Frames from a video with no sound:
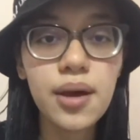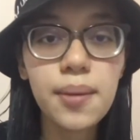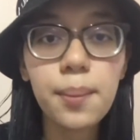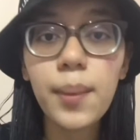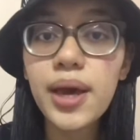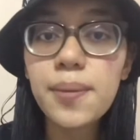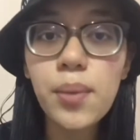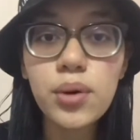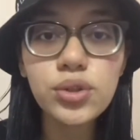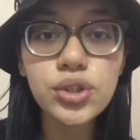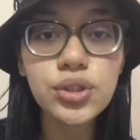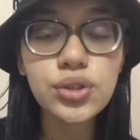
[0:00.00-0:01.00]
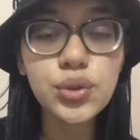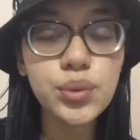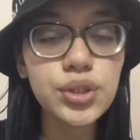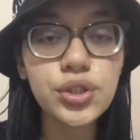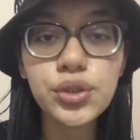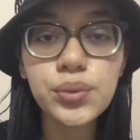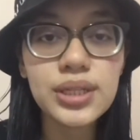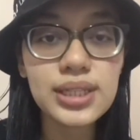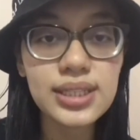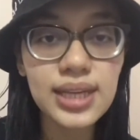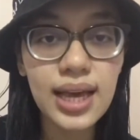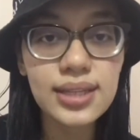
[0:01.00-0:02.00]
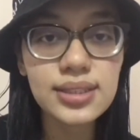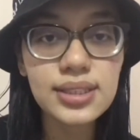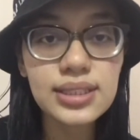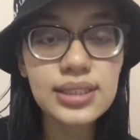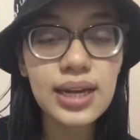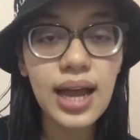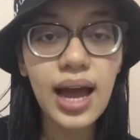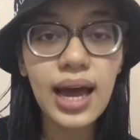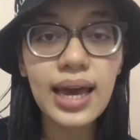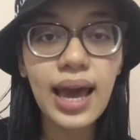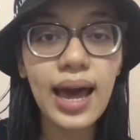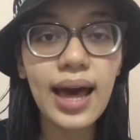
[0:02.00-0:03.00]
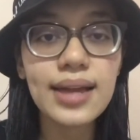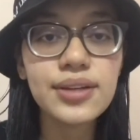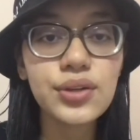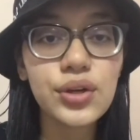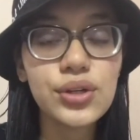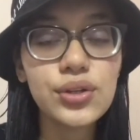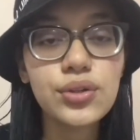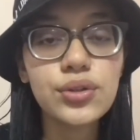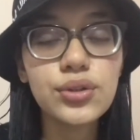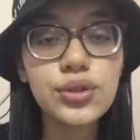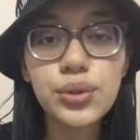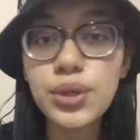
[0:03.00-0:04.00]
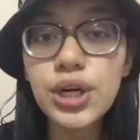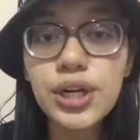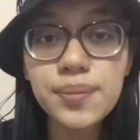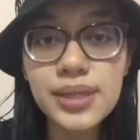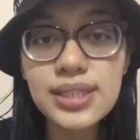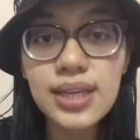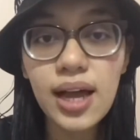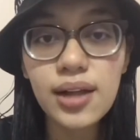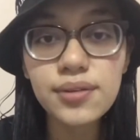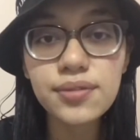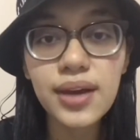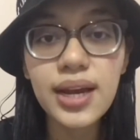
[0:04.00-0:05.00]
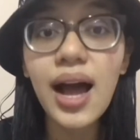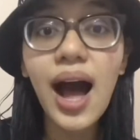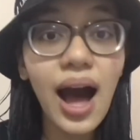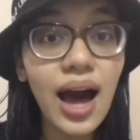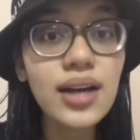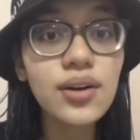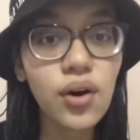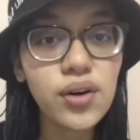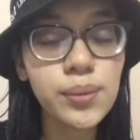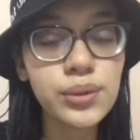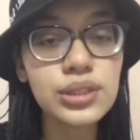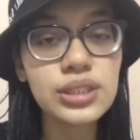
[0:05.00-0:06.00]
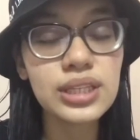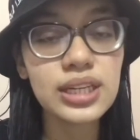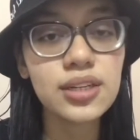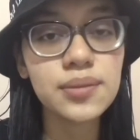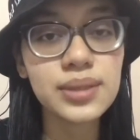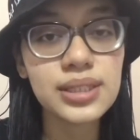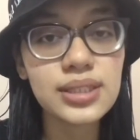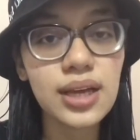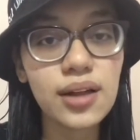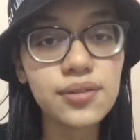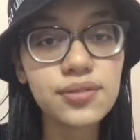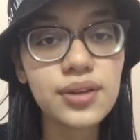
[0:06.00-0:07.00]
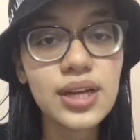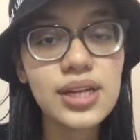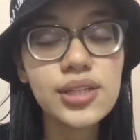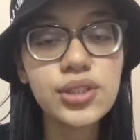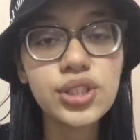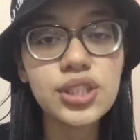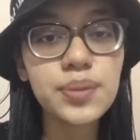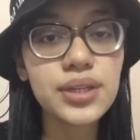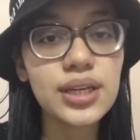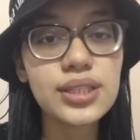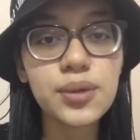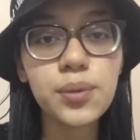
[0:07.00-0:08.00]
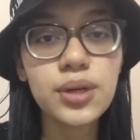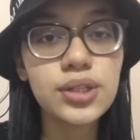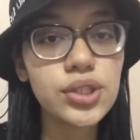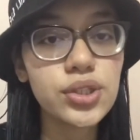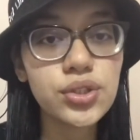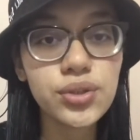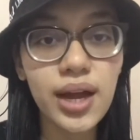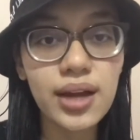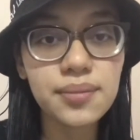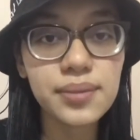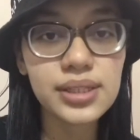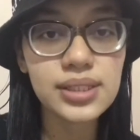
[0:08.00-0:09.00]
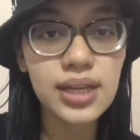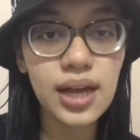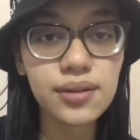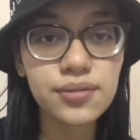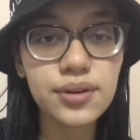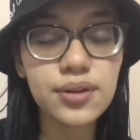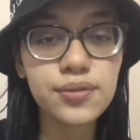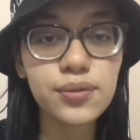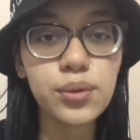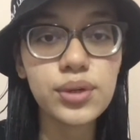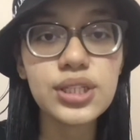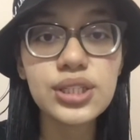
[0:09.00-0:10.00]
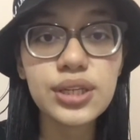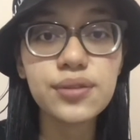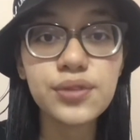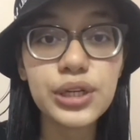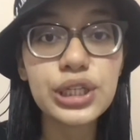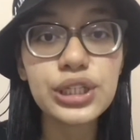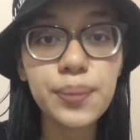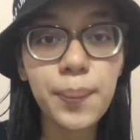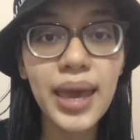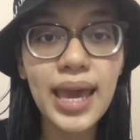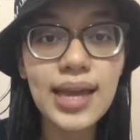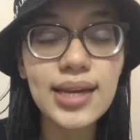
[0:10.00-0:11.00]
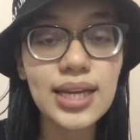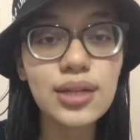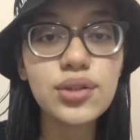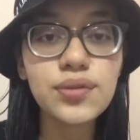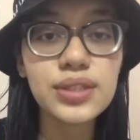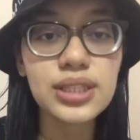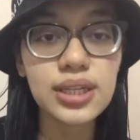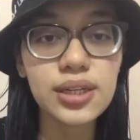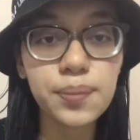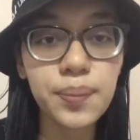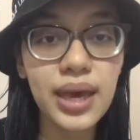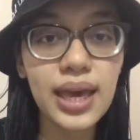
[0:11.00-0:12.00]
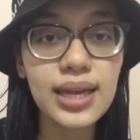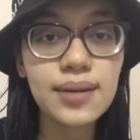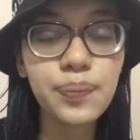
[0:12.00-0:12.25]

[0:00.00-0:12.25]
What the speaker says: My emotions were too intense that I had to hurt myself, and I almost killed myself just because I wanted to distract myself and of course divert the pain into physical pain,